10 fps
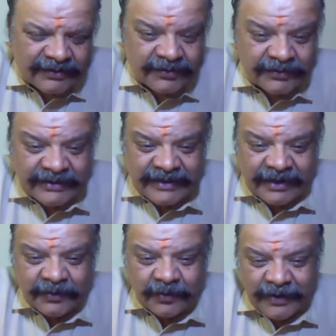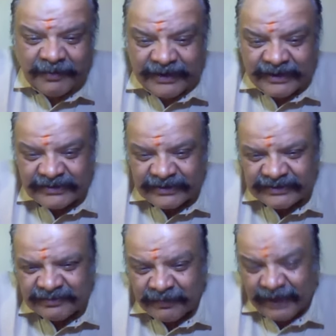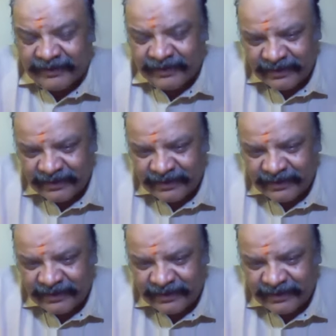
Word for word: So these are two limitations. But